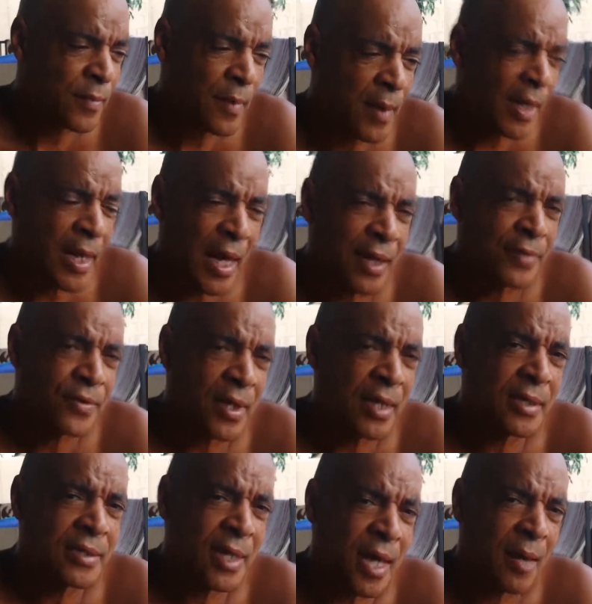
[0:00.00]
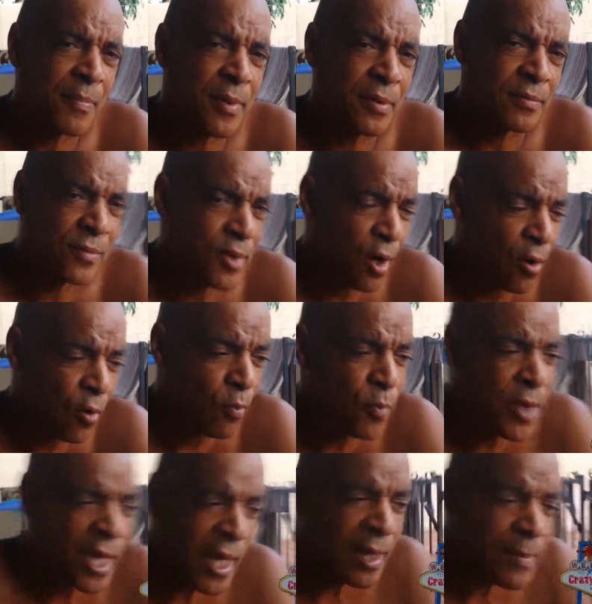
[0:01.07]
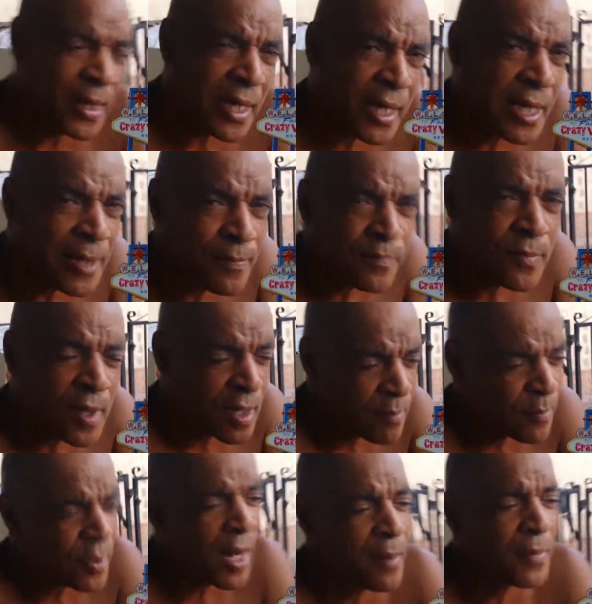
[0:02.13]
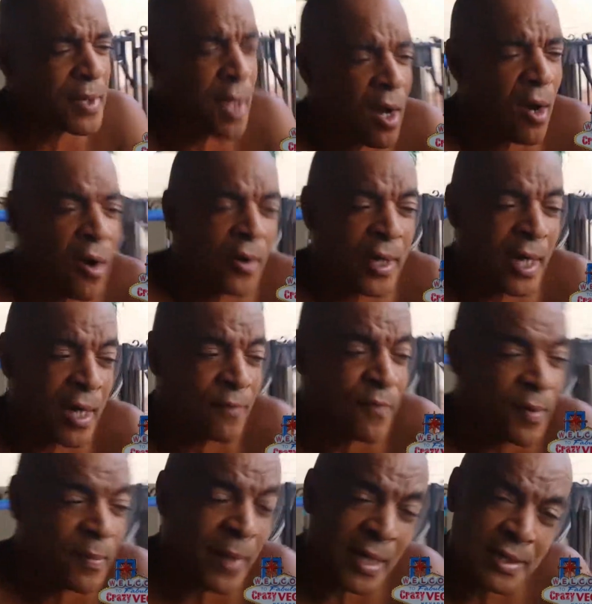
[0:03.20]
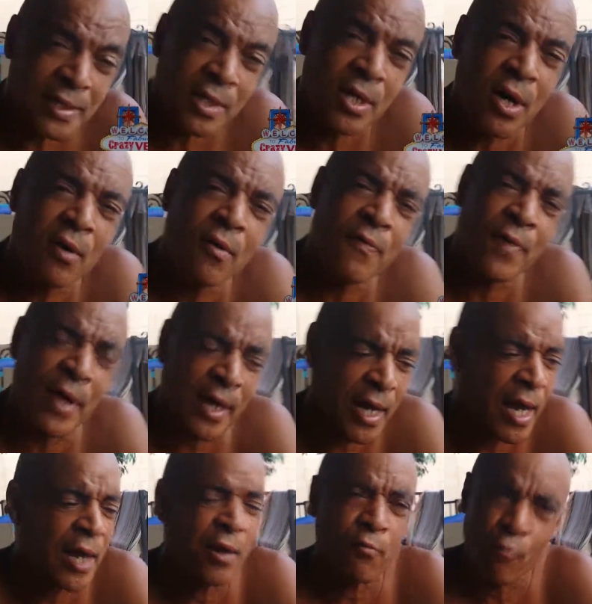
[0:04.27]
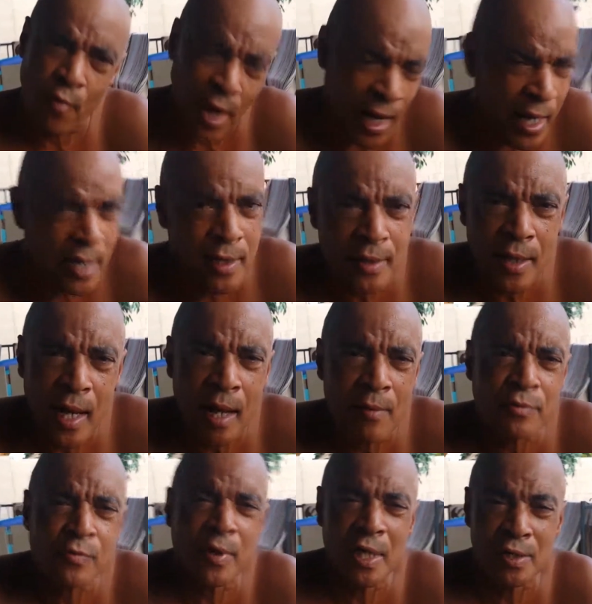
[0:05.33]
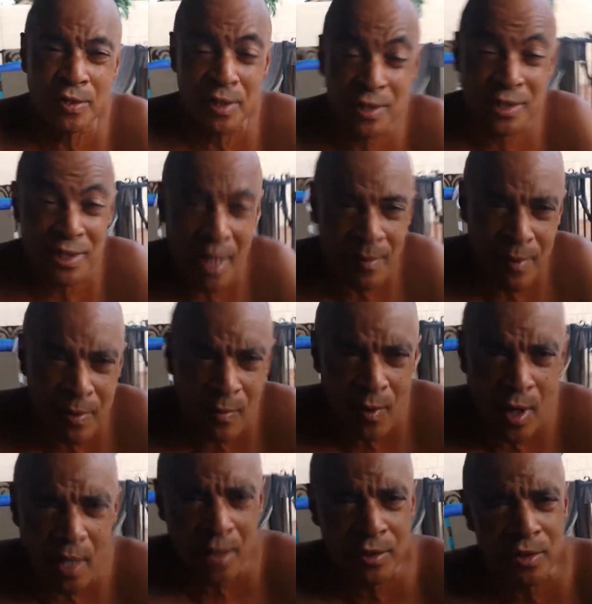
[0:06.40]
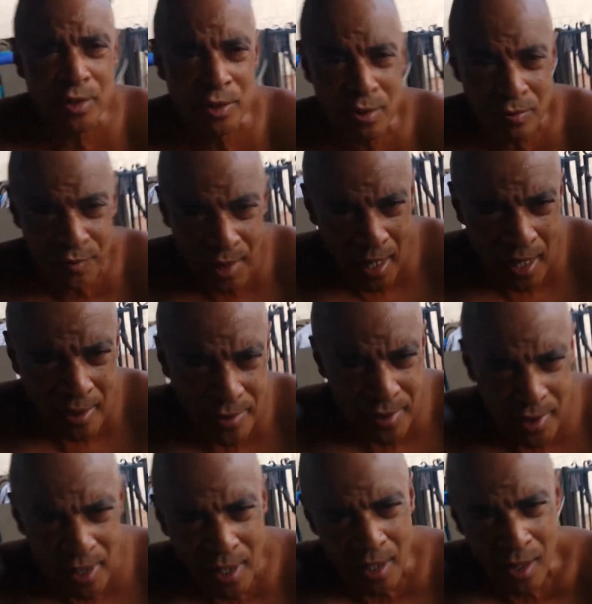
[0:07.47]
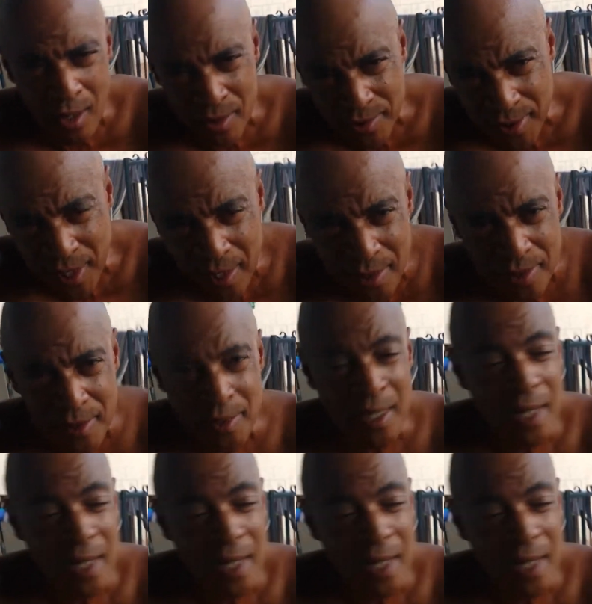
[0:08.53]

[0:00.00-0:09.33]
A lot of things happened. Dope came in. Probably all came from Mexico, if I got it right. I was raised from 71 to 2000 in Los Angeles.